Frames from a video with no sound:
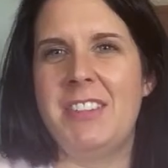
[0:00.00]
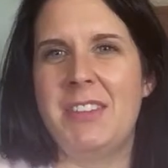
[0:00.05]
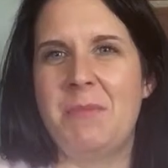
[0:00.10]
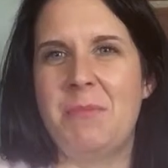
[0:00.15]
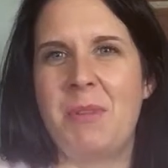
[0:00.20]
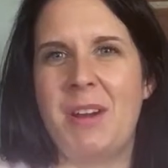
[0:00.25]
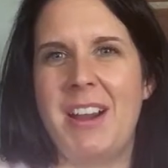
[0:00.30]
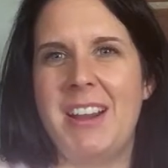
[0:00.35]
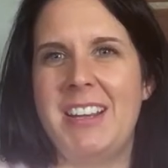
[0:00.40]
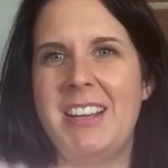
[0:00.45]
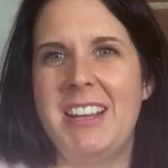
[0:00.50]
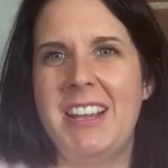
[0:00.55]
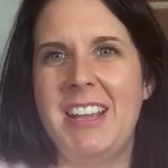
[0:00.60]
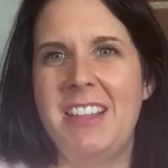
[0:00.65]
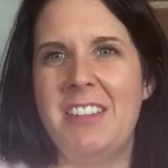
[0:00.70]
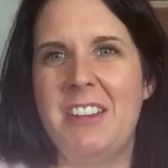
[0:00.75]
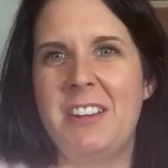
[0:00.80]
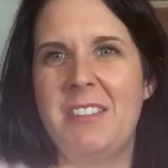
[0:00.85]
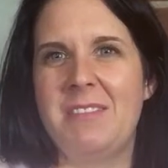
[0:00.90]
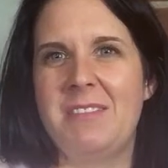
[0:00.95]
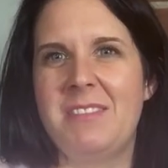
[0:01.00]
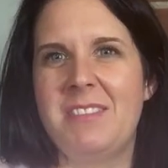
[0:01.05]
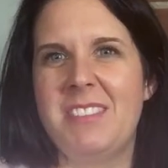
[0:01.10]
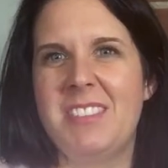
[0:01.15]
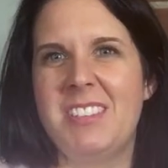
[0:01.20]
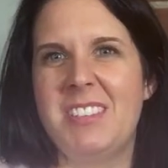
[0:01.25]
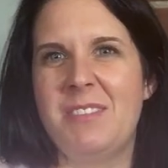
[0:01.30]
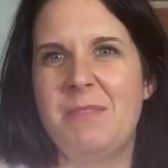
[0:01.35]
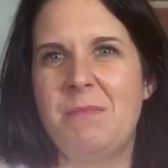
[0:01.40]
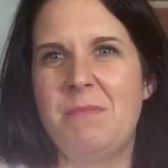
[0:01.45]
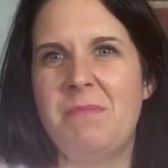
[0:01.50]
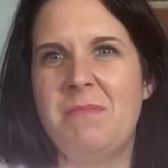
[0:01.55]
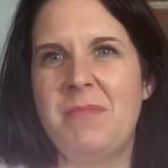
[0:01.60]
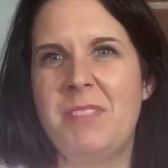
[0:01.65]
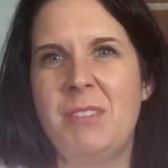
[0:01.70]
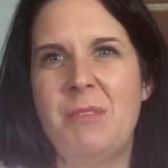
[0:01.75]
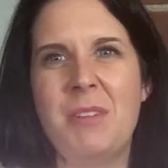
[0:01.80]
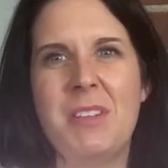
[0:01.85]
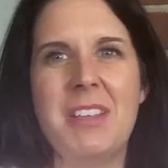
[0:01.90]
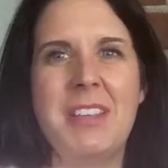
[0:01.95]
in the brain together.
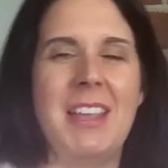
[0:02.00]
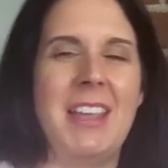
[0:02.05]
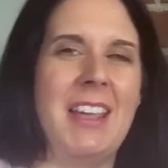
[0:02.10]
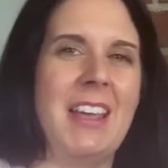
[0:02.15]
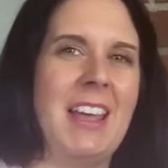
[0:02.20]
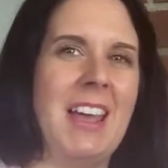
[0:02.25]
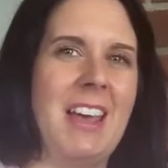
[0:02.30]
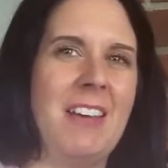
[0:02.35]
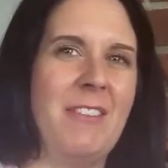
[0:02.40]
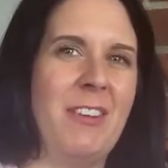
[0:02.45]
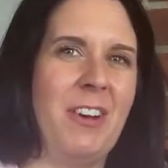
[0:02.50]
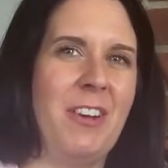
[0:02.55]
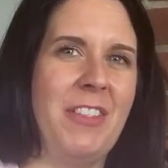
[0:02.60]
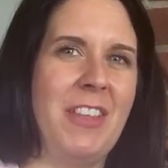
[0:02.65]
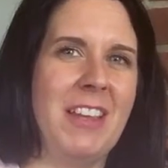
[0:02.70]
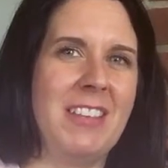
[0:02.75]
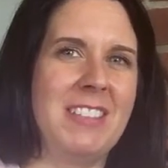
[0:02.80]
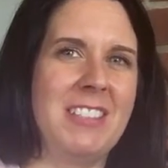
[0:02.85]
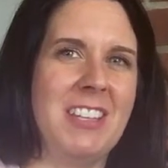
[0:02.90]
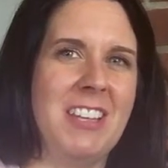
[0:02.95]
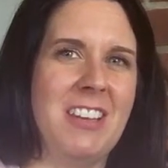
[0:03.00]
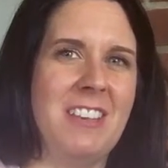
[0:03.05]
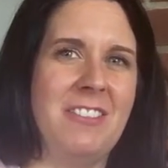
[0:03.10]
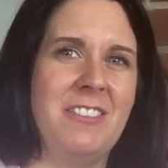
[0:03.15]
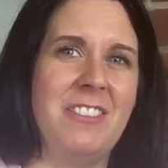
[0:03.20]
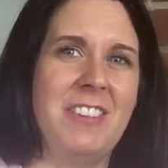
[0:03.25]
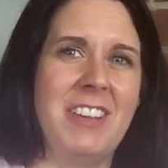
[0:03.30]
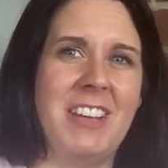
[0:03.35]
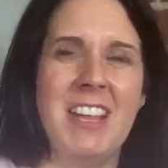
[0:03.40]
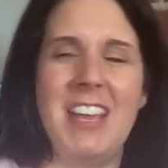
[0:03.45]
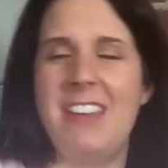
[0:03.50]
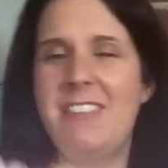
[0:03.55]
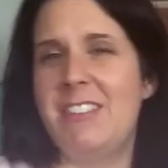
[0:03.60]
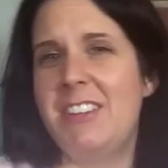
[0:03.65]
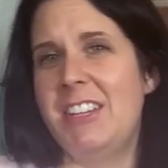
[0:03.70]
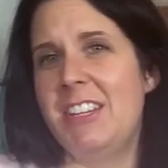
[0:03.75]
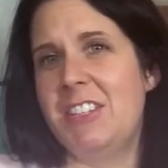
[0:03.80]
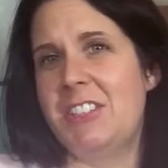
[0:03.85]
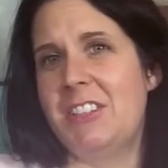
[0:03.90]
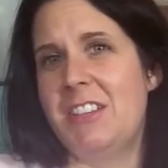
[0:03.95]
You really can't have all that stuff and have
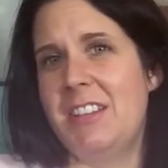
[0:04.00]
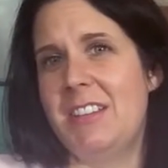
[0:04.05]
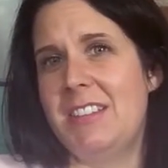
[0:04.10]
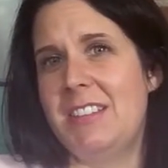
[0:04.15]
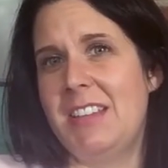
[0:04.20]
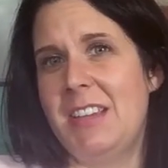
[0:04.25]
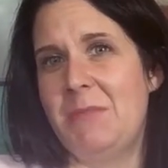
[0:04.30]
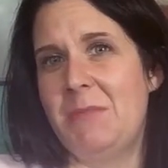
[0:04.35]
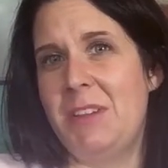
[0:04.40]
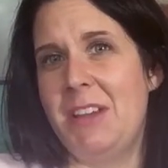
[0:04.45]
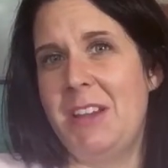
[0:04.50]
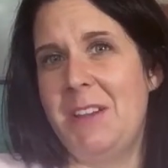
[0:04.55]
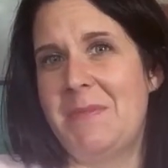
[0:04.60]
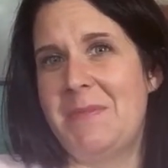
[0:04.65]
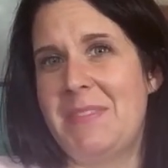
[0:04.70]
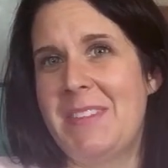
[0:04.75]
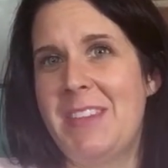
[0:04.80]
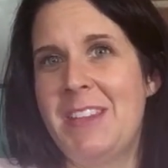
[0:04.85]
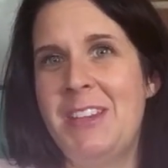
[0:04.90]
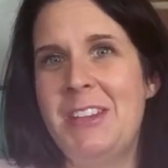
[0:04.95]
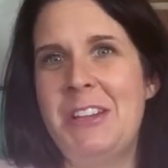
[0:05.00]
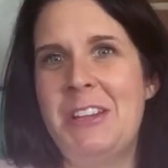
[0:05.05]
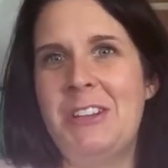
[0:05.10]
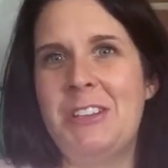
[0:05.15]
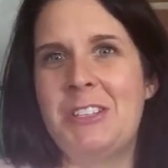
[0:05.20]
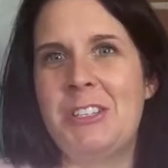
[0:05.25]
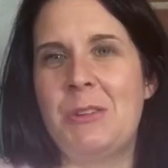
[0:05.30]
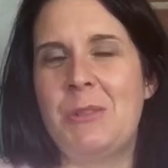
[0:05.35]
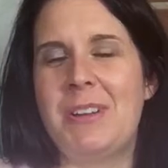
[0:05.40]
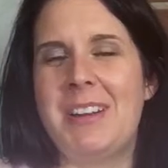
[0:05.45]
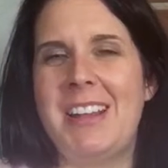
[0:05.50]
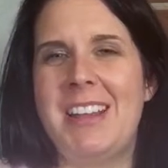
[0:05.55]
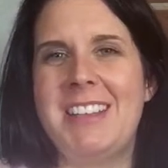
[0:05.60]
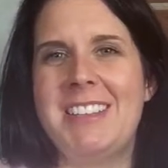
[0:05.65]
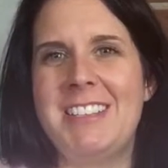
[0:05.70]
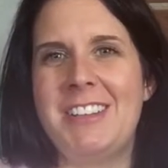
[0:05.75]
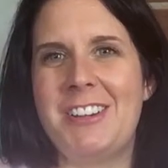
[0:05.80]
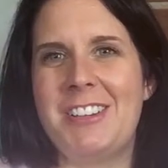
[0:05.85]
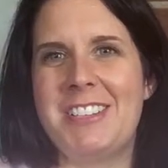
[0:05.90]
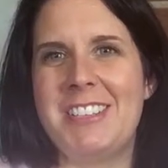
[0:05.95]
addiction at the same time. So when I
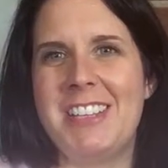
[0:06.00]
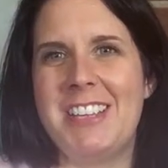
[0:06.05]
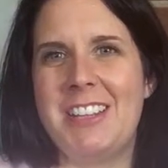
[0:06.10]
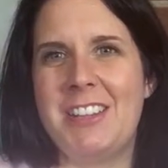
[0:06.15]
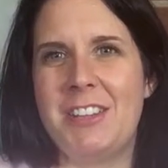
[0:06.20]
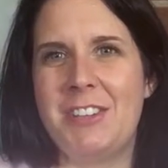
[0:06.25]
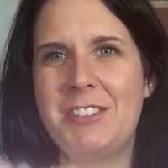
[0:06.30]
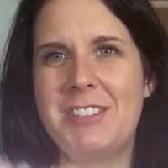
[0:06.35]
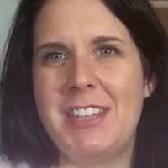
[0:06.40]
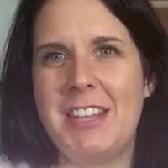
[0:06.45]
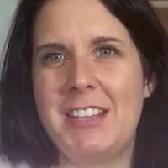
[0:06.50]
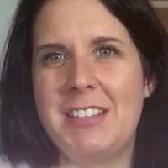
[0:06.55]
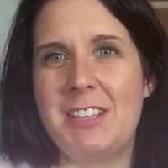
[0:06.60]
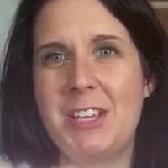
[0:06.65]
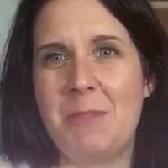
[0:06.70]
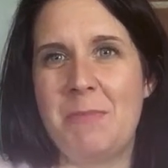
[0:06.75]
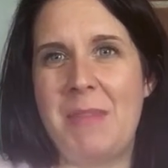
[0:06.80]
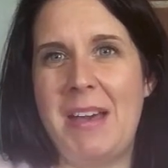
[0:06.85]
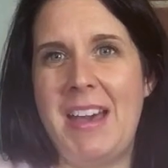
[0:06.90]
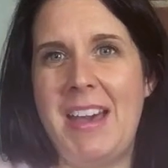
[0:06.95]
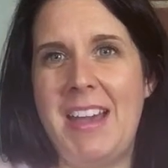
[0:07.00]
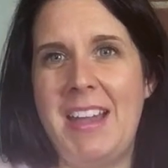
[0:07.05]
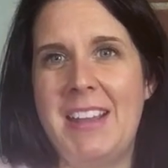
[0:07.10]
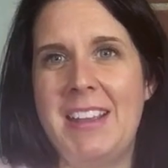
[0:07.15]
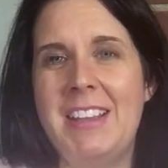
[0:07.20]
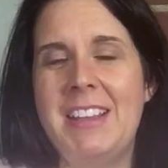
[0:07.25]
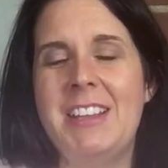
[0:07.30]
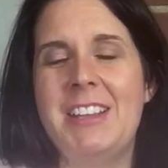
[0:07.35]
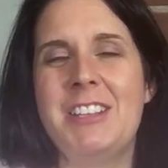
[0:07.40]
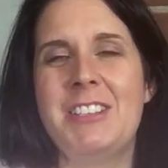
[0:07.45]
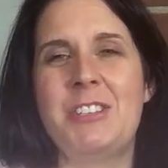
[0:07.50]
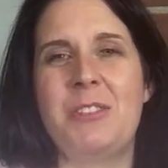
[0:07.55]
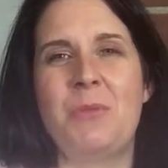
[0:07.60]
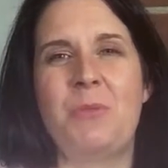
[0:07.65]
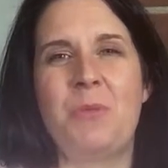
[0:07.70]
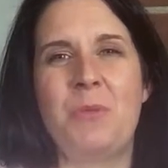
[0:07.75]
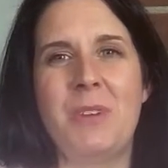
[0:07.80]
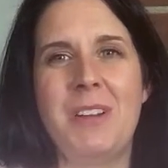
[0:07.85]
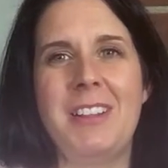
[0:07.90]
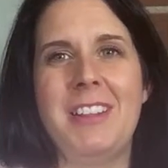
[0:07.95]
start seeing those things come back, it's
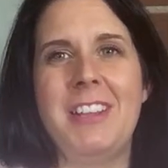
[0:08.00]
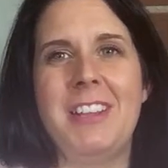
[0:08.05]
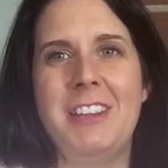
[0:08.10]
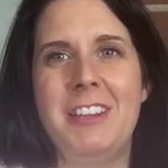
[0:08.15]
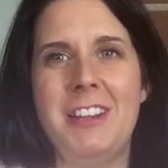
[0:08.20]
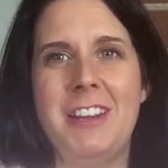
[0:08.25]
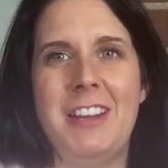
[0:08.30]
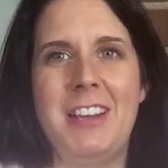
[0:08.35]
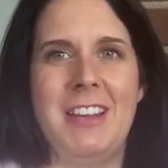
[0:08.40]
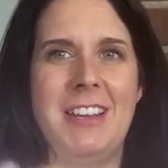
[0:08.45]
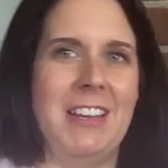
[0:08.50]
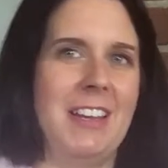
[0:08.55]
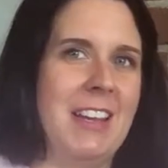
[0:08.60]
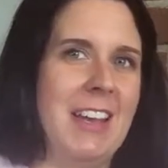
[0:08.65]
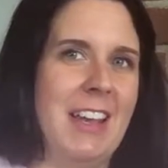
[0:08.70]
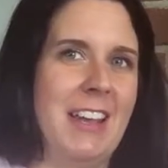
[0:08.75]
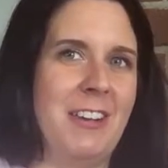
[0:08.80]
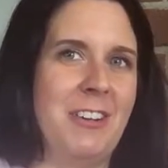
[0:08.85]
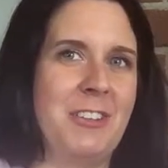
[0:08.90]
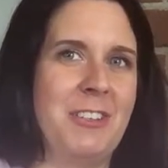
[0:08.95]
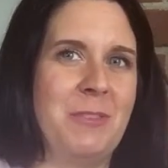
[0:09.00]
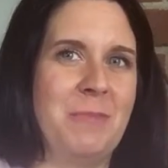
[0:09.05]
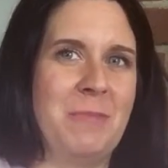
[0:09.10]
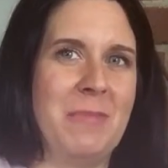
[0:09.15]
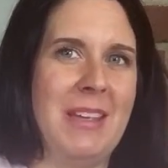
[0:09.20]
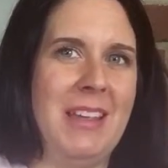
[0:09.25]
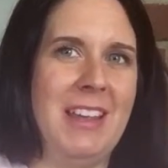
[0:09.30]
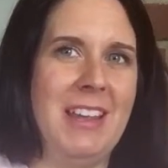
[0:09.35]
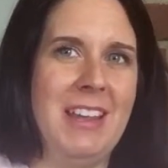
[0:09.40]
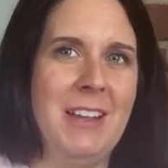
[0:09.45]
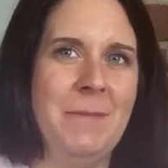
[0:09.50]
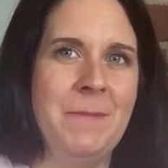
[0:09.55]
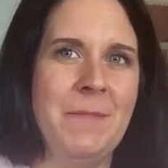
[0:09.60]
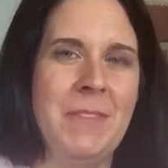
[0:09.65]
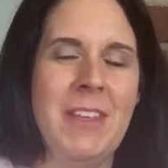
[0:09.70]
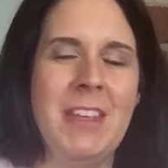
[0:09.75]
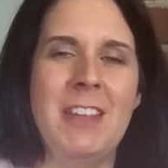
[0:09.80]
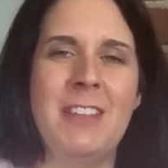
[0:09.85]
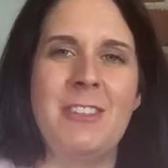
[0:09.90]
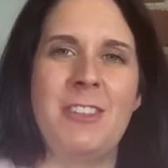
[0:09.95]
a really good indicator to me
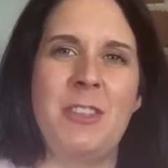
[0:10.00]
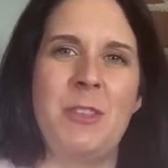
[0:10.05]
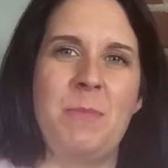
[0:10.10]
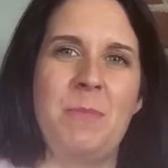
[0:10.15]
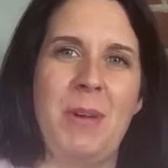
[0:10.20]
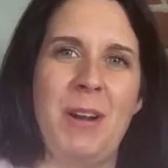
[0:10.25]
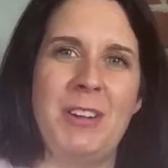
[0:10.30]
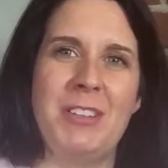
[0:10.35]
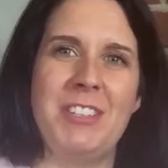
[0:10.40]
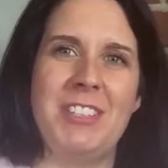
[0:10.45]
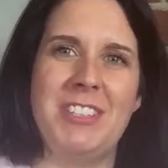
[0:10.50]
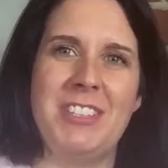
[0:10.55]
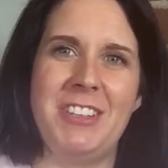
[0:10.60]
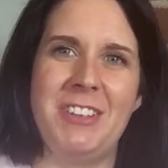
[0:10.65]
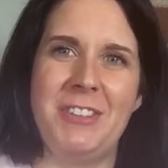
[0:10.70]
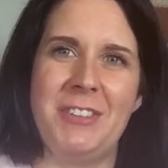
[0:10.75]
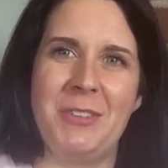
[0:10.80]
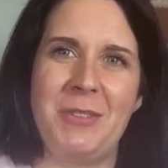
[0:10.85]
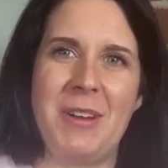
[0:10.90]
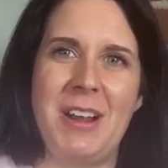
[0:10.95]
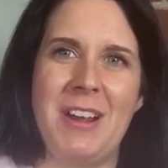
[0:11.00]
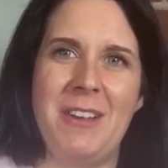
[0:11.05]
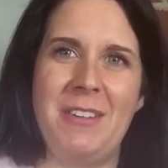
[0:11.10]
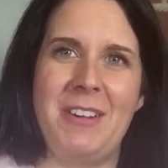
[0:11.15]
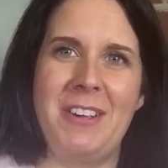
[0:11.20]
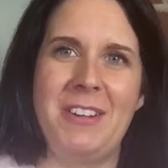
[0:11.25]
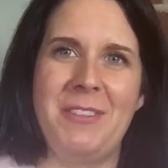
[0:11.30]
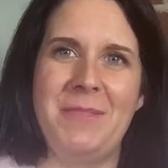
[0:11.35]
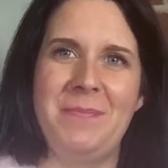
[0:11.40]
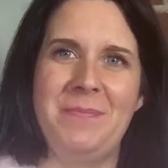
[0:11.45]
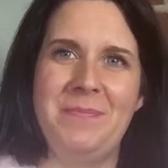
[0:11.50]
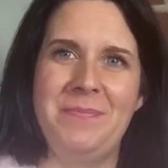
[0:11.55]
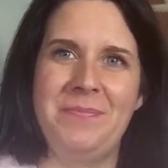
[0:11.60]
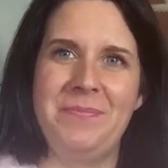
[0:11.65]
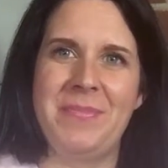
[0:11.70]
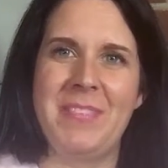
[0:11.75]
that the person's on the right road.